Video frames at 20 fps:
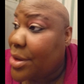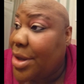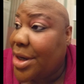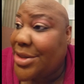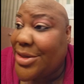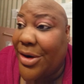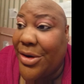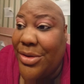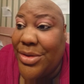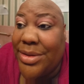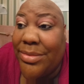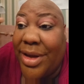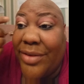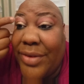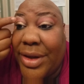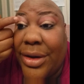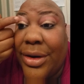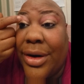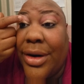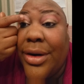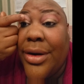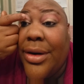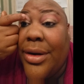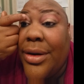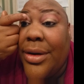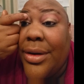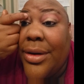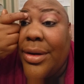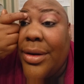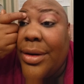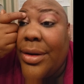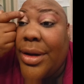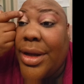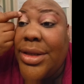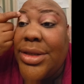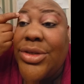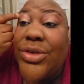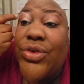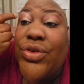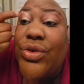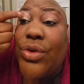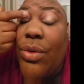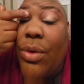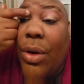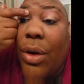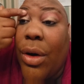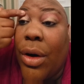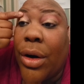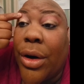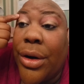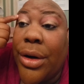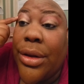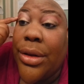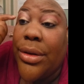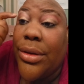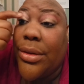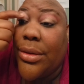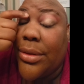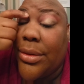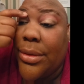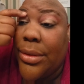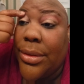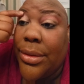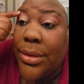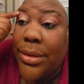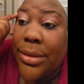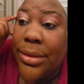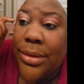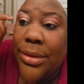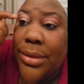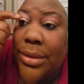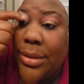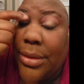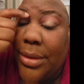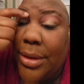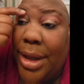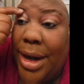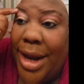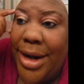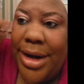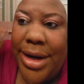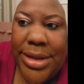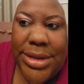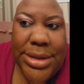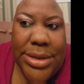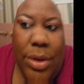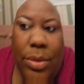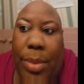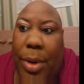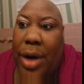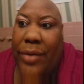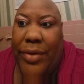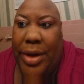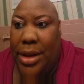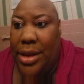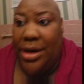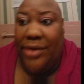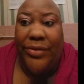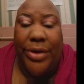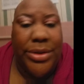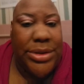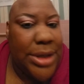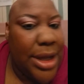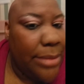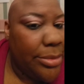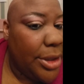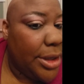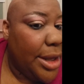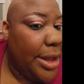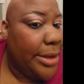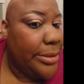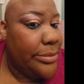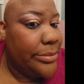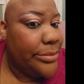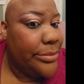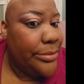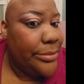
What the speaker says: I'm going to start using my finger because it's just so hard. And I did it so perfectly the first time. Look at that.